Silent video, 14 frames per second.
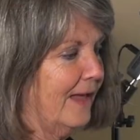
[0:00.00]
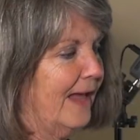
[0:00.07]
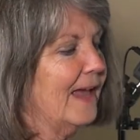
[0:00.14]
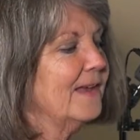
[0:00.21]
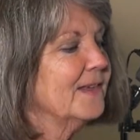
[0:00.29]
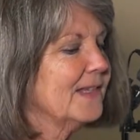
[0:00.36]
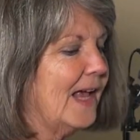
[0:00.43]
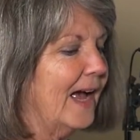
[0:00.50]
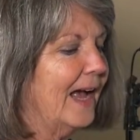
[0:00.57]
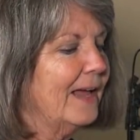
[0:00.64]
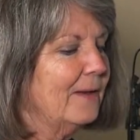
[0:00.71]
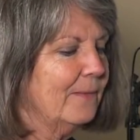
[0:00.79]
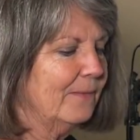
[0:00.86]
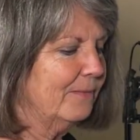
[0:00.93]
as
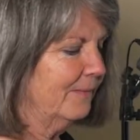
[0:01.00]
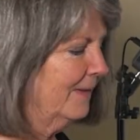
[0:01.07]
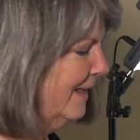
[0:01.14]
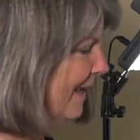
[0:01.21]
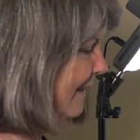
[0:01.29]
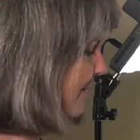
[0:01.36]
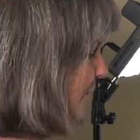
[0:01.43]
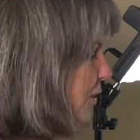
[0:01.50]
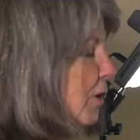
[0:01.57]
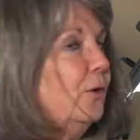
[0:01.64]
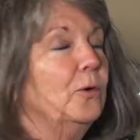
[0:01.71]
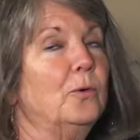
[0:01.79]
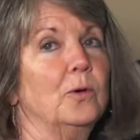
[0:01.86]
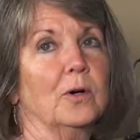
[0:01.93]
I get
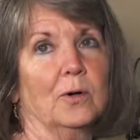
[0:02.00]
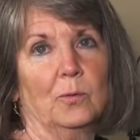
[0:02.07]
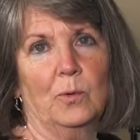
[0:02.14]
glue or